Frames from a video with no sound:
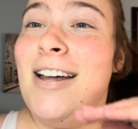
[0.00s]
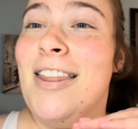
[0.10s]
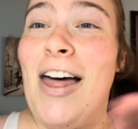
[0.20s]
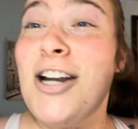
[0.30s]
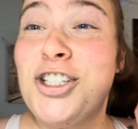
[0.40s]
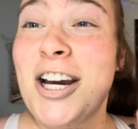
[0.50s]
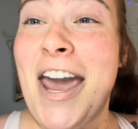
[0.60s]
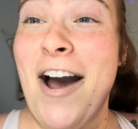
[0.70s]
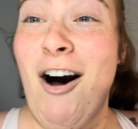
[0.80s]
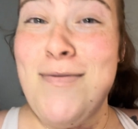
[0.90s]
That shit
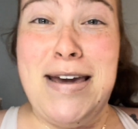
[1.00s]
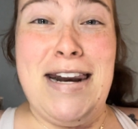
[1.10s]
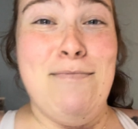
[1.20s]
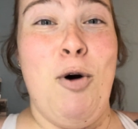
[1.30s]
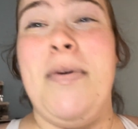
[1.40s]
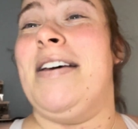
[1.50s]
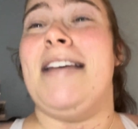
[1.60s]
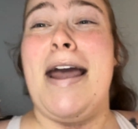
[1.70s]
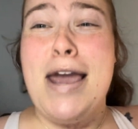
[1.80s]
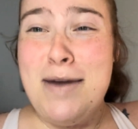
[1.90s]
can't haunt me anymore because
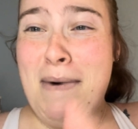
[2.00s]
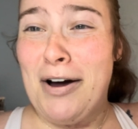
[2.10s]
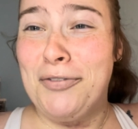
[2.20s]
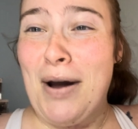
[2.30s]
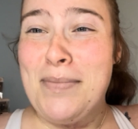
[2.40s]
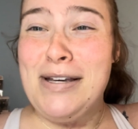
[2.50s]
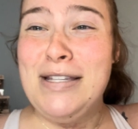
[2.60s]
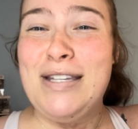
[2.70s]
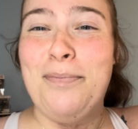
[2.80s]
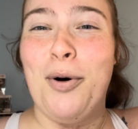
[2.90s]
I emailed Webkinz
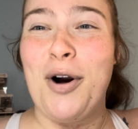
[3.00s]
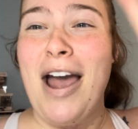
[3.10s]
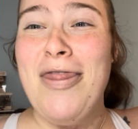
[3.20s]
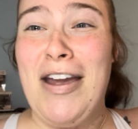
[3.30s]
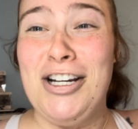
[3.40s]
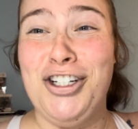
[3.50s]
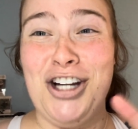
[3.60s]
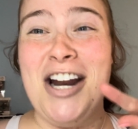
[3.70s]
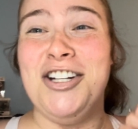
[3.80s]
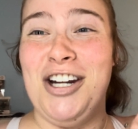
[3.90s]
support and they
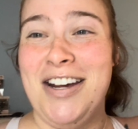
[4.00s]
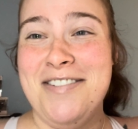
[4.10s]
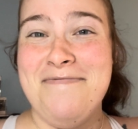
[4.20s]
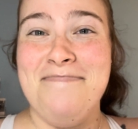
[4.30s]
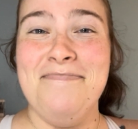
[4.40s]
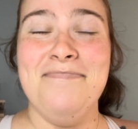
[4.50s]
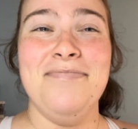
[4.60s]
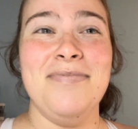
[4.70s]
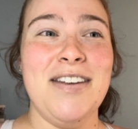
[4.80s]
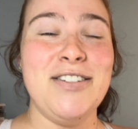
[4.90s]
changed it.
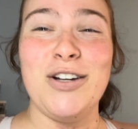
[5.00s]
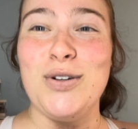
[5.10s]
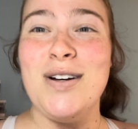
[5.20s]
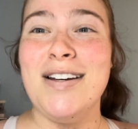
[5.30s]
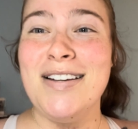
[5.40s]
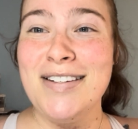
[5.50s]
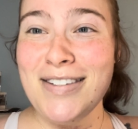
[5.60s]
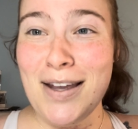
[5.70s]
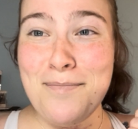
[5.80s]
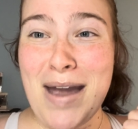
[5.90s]
So
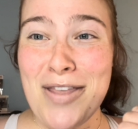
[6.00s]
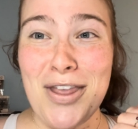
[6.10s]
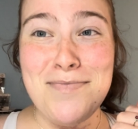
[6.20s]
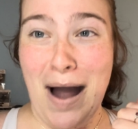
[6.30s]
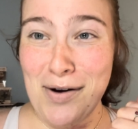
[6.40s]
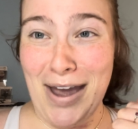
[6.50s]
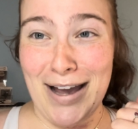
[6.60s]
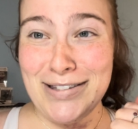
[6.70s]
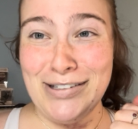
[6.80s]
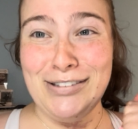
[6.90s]
Samantha
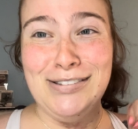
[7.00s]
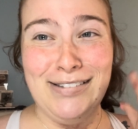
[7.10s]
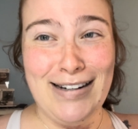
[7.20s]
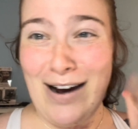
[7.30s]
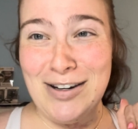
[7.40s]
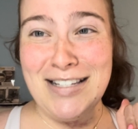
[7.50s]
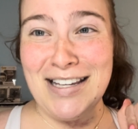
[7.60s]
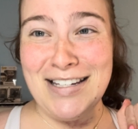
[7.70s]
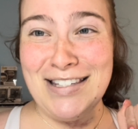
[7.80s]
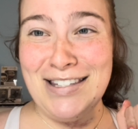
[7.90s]
Mountcastle now
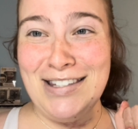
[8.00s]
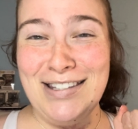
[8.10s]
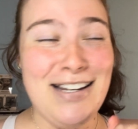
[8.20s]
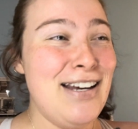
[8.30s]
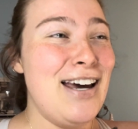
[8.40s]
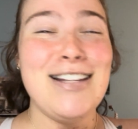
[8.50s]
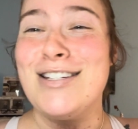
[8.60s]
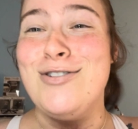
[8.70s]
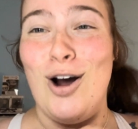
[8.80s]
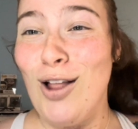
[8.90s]
exists. It's
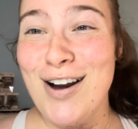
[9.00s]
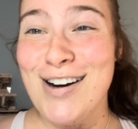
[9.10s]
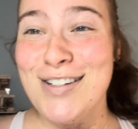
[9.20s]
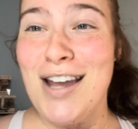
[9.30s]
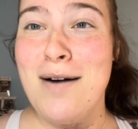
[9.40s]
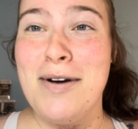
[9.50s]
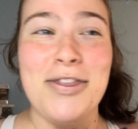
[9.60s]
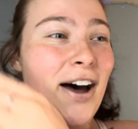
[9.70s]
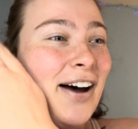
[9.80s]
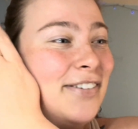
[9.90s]
no longer Samantha.